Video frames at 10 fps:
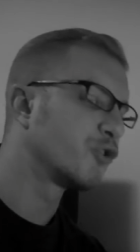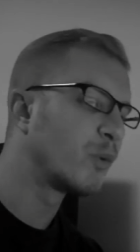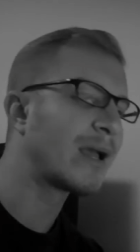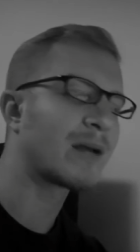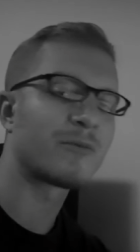
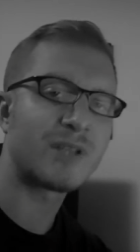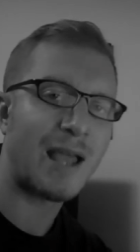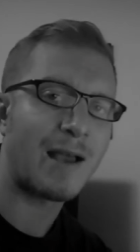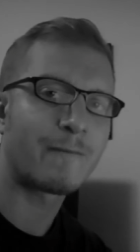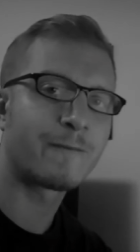do animals
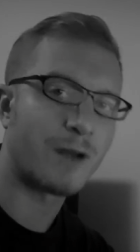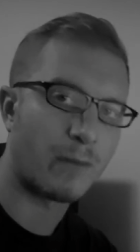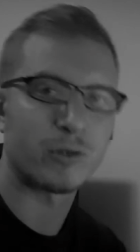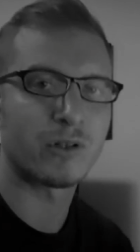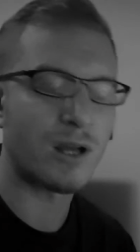have
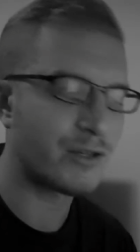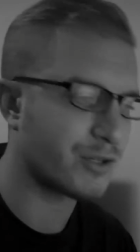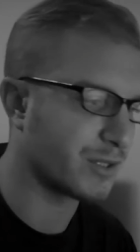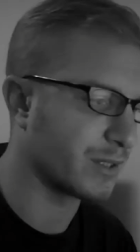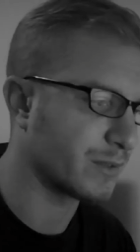phenomenal
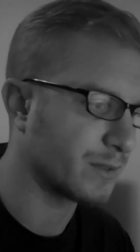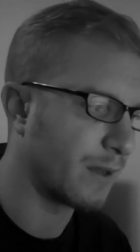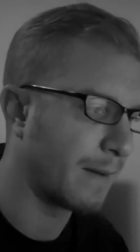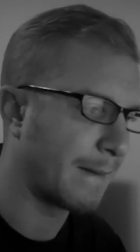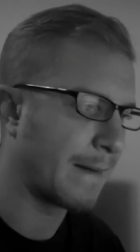
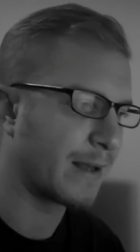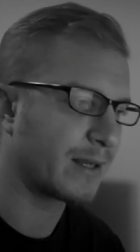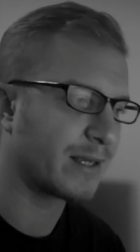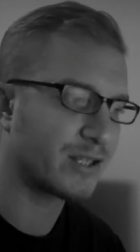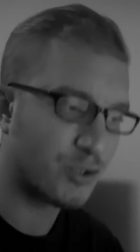consciousness? Uh,
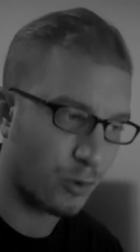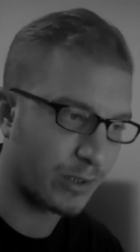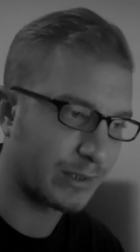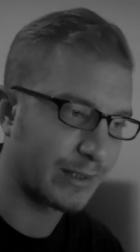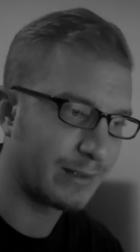
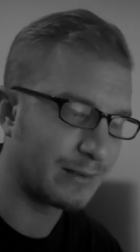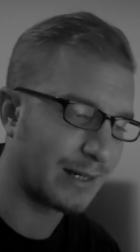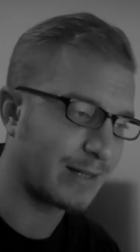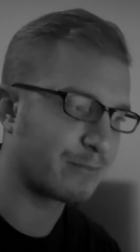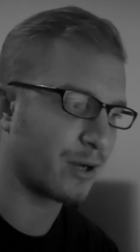historically,
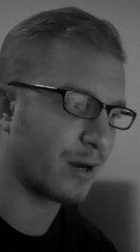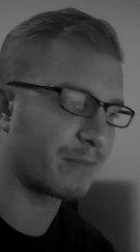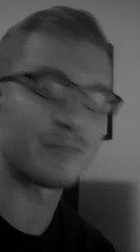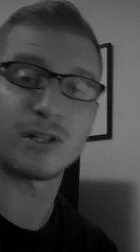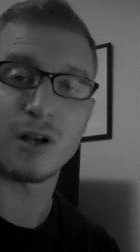like I brought
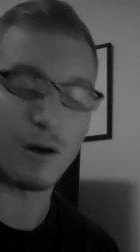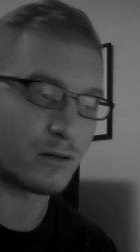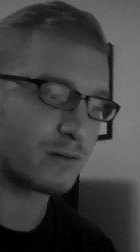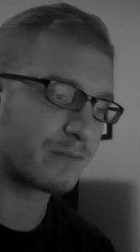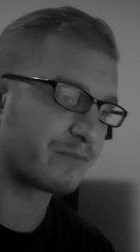up
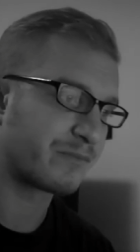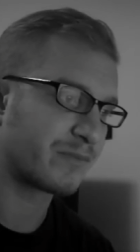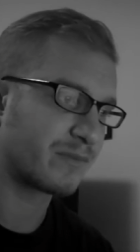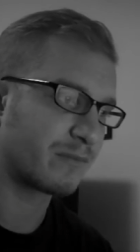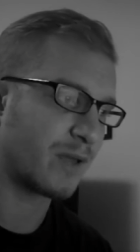Descartes,
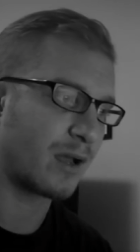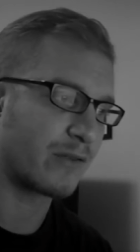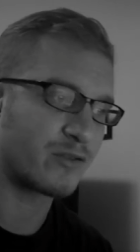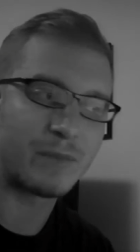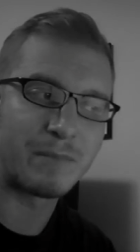
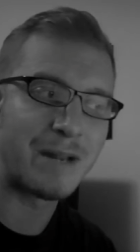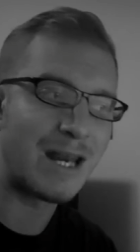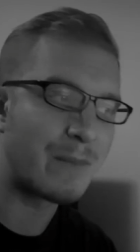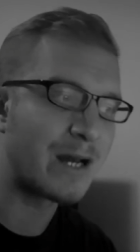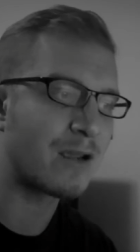uh, there's been
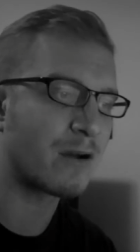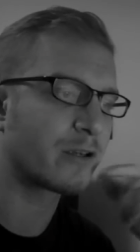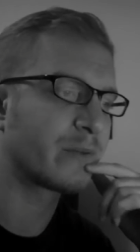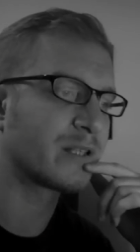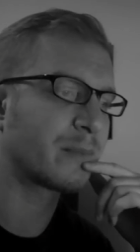many, many
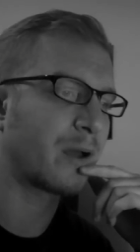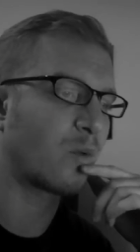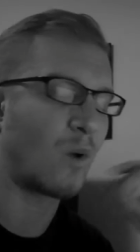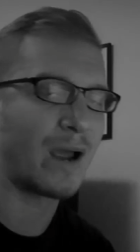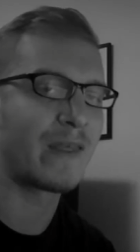arguments
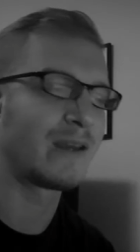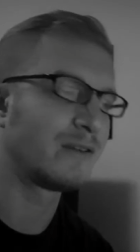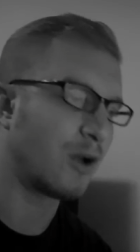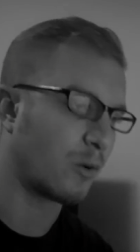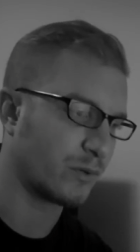about why they
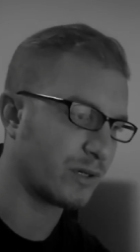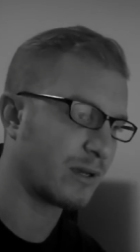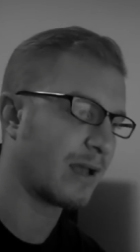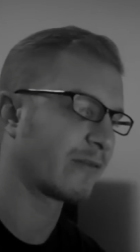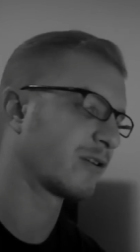don't
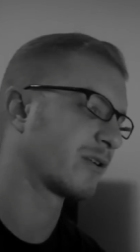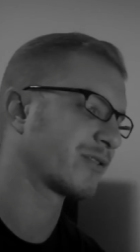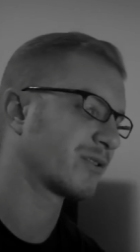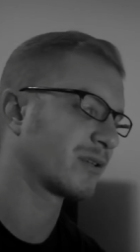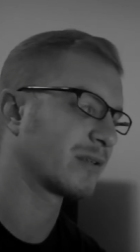have
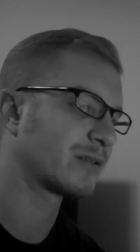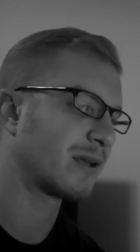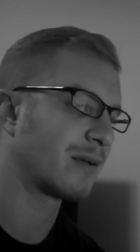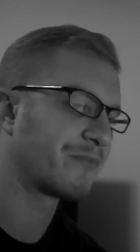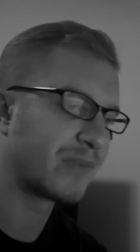consciousness.
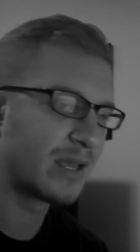Um,